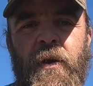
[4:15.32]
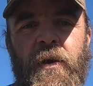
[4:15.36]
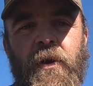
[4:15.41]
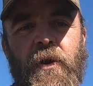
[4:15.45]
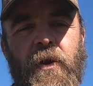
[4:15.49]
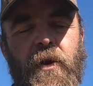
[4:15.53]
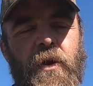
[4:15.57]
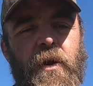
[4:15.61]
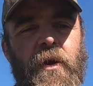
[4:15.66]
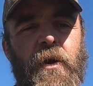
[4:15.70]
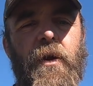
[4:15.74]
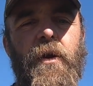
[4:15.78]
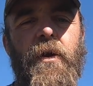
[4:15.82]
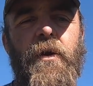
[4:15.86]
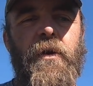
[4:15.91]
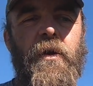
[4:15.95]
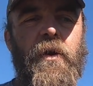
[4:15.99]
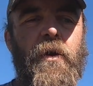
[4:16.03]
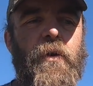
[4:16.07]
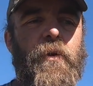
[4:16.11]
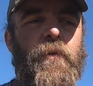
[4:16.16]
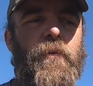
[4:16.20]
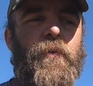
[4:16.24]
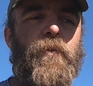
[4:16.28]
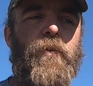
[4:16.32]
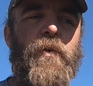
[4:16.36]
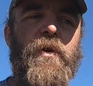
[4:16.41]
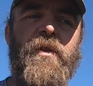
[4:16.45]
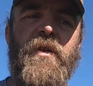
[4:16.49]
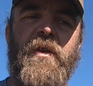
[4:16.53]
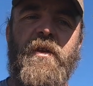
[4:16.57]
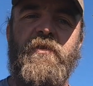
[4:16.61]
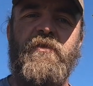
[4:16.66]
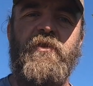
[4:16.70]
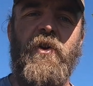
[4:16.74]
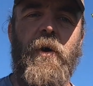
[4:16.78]
you're
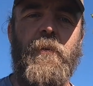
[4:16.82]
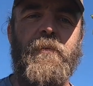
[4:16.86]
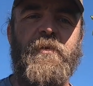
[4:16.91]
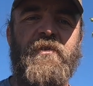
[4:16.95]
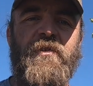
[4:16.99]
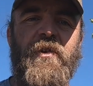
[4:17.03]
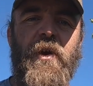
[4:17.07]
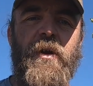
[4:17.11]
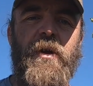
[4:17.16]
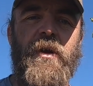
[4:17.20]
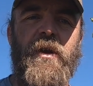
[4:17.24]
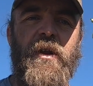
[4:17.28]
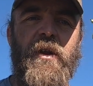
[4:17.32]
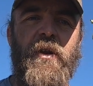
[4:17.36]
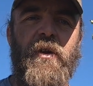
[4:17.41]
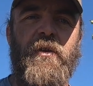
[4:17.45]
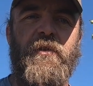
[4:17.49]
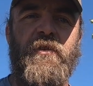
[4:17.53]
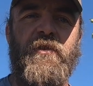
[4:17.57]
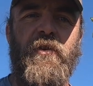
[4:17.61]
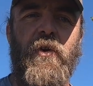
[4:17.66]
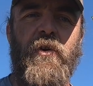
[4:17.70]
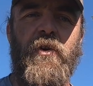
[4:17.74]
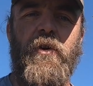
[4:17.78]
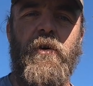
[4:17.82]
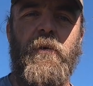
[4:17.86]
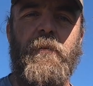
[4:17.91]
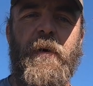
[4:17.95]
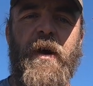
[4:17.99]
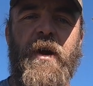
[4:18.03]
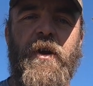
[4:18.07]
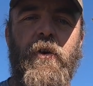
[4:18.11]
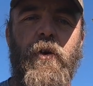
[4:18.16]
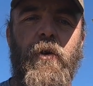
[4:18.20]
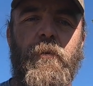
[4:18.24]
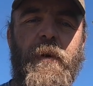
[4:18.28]
really jump starting your soil
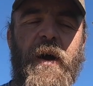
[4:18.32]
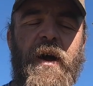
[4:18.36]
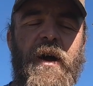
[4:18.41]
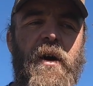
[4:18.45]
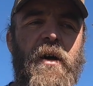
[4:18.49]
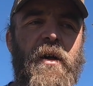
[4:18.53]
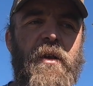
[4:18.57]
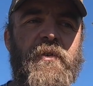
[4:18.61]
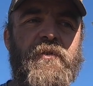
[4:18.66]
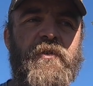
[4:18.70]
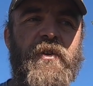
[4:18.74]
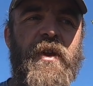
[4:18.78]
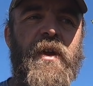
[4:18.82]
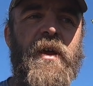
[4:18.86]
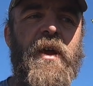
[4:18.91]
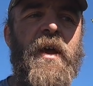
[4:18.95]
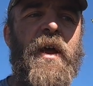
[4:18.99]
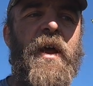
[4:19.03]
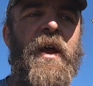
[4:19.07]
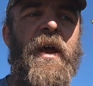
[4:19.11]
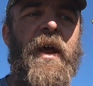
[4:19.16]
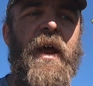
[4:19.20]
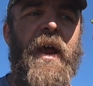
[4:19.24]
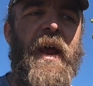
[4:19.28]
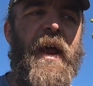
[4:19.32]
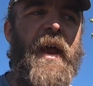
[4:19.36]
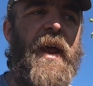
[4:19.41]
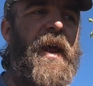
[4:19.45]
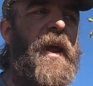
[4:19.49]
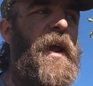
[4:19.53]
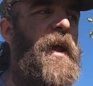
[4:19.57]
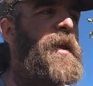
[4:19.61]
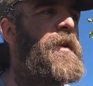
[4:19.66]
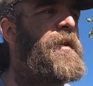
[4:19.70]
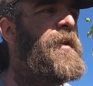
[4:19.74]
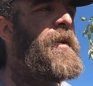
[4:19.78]
microbiology,
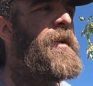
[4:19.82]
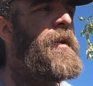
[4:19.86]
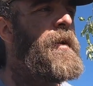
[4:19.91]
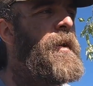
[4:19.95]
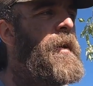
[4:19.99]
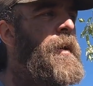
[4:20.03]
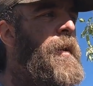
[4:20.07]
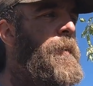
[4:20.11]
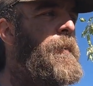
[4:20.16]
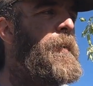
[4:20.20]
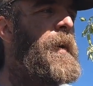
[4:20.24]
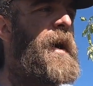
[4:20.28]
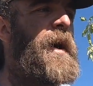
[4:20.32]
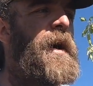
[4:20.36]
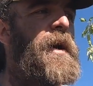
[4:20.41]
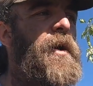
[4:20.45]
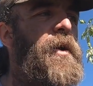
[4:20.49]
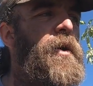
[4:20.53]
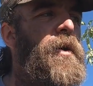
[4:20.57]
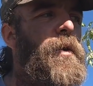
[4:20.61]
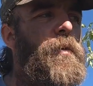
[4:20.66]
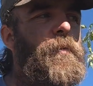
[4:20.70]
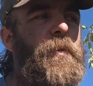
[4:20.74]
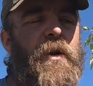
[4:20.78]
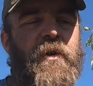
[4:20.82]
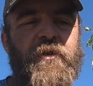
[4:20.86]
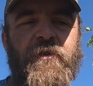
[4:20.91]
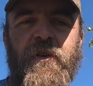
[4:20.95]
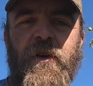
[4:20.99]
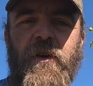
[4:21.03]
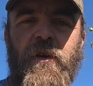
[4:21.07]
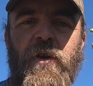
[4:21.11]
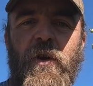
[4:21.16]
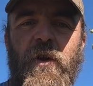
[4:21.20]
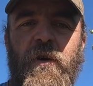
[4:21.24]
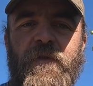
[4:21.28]
and buying a whole bunch
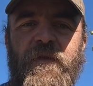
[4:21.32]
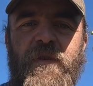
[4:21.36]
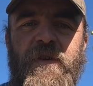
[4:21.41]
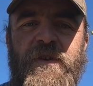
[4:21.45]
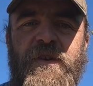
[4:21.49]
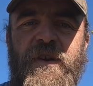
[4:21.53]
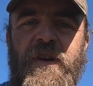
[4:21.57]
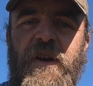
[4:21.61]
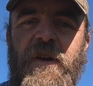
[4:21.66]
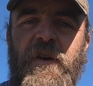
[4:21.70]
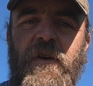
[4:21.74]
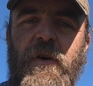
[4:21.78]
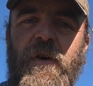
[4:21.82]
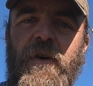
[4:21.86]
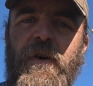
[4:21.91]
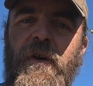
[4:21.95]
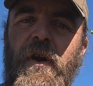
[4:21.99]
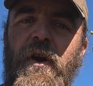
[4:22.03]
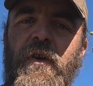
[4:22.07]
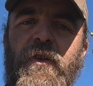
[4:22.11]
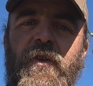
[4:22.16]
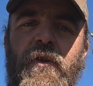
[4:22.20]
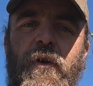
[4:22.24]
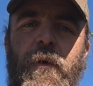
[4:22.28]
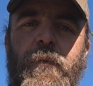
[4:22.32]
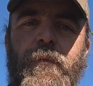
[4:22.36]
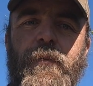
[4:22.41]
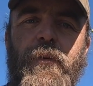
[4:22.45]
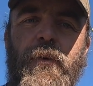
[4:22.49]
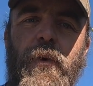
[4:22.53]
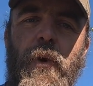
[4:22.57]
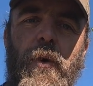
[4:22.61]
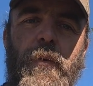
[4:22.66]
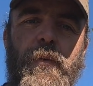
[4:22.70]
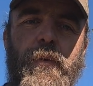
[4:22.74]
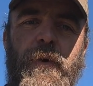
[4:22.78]
of clover seed or another
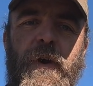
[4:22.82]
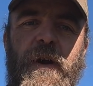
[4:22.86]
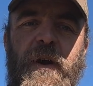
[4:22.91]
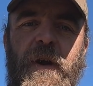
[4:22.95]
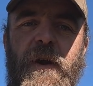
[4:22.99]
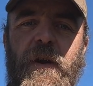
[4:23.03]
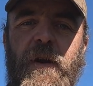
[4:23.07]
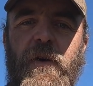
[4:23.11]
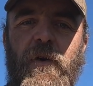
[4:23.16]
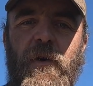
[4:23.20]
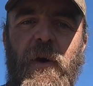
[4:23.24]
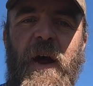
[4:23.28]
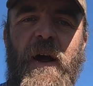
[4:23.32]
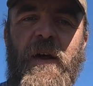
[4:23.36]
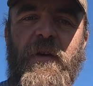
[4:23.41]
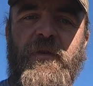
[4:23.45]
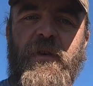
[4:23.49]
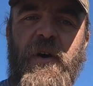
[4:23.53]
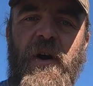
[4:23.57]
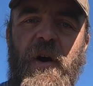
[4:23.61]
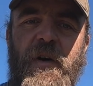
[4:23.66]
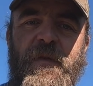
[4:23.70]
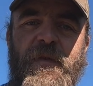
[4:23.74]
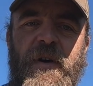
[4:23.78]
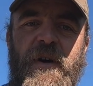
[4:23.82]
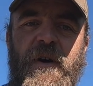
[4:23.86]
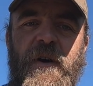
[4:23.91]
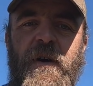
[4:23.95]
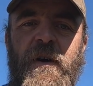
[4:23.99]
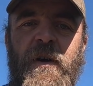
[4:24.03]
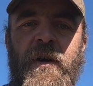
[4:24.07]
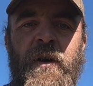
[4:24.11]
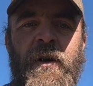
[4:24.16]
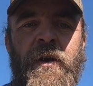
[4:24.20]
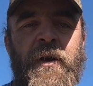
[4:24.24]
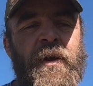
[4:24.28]
appropriate ground cover
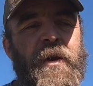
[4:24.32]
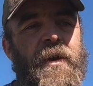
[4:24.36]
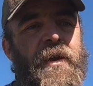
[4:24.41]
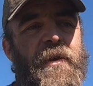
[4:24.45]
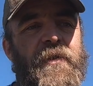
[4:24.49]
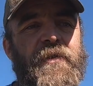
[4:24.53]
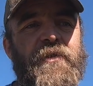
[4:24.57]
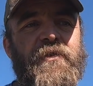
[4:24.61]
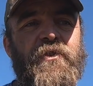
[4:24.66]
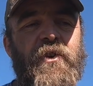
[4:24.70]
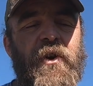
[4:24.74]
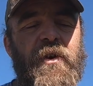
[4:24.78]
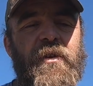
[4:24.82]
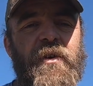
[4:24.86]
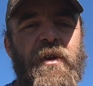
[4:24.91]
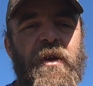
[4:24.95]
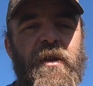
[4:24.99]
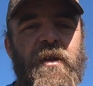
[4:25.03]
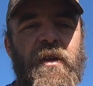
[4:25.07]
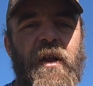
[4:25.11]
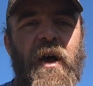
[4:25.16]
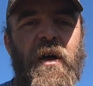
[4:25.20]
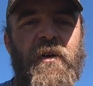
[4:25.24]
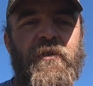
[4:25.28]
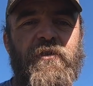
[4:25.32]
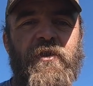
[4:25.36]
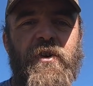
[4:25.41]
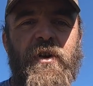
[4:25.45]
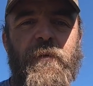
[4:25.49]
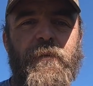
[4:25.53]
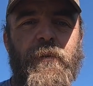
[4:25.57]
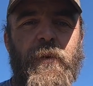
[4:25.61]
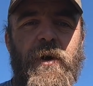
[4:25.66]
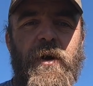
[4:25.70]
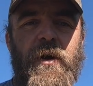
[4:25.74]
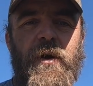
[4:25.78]
is generally a lot
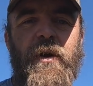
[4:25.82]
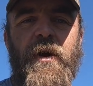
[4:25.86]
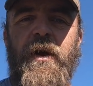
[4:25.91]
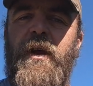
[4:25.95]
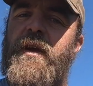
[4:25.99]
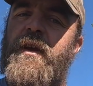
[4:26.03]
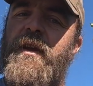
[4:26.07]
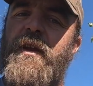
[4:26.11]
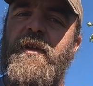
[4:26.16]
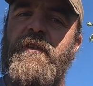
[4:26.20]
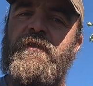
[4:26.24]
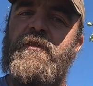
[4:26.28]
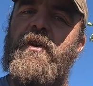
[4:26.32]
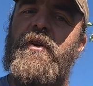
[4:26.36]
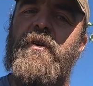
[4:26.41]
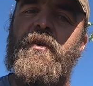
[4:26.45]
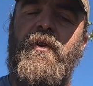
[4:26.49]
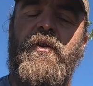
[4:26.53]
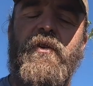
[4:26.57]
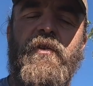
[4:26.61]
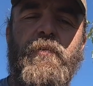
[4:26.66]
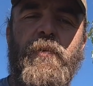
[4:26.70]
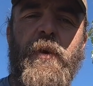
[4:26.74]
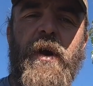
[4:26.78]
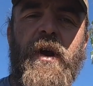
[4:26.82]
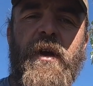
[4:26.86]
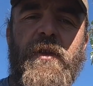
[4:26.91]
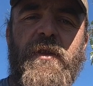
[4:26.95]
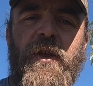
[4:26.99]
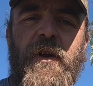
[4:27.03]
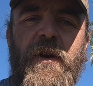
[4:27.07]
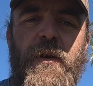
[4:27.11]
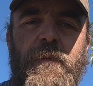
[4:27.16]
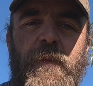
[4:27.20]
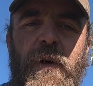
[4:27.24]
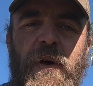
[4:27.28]
cheaper and easier to spread
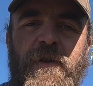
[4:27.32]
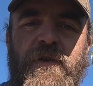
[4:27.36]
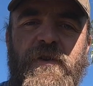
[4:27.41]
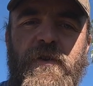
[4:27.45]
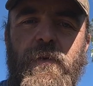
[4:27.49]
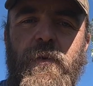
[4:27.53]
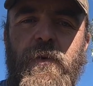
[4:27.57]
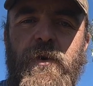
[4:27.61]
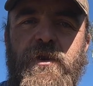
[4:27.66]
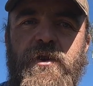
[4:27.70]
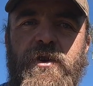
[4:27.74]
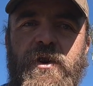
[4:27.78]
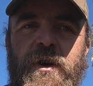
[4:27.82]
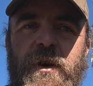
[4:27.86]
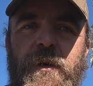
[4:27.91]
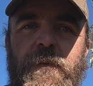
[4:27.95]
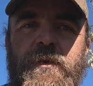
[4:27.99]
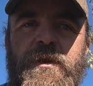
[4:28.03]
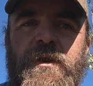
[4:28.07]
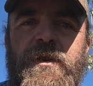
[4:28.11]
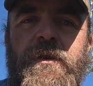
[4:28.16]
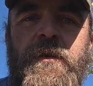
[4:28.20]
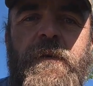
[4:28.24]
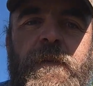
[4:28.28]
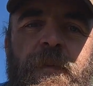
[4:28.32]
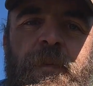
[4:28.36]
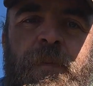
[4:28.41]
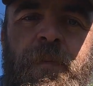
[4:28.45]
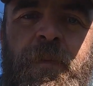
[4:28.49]
than a bunch of wood chips.